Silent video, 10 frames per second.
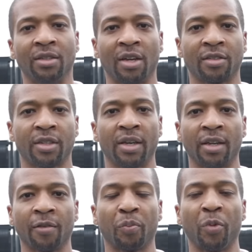just
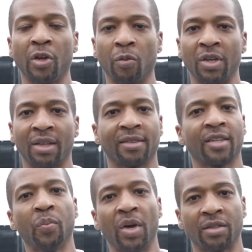getting familiar with, as
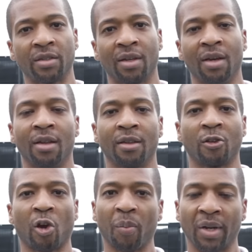he mentioned, the
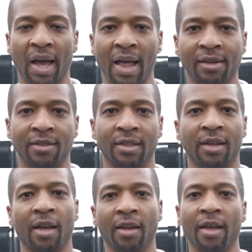
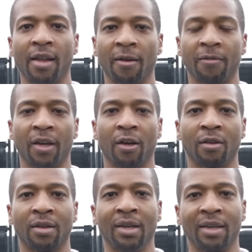terminology in the
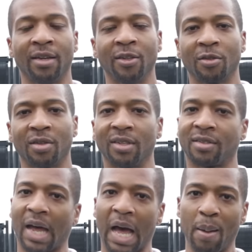NFL, getting used to
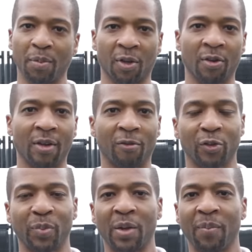this time zone
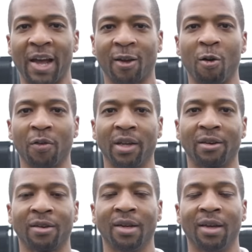difference, being back over
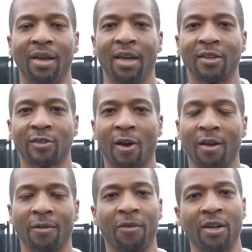here in
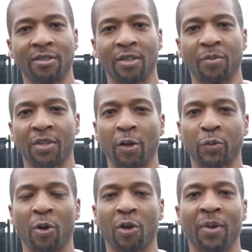Charlotte. Funches himself
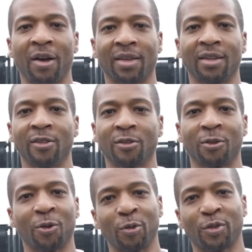spoke about getting used
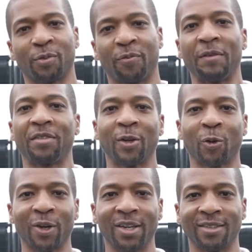to it. It was 50
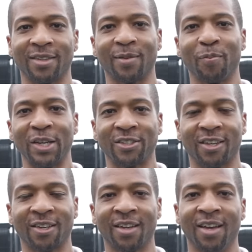degrees in
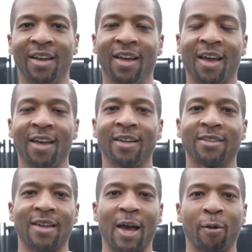Michigan, and
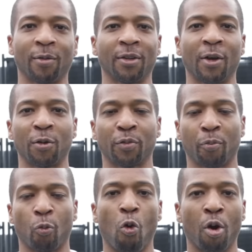it's now, you know,
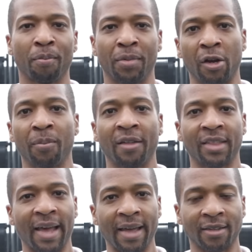warm, near about
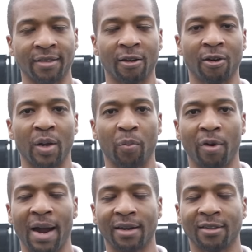the 80s here in
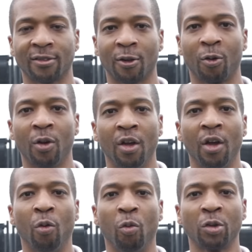practice. So
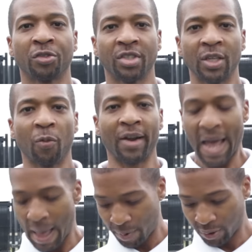we'll see what
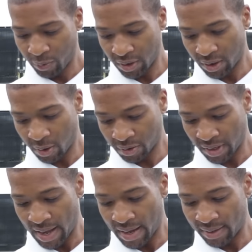happens with those
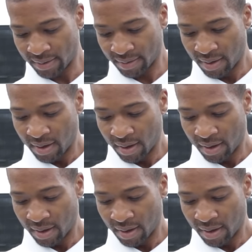guys.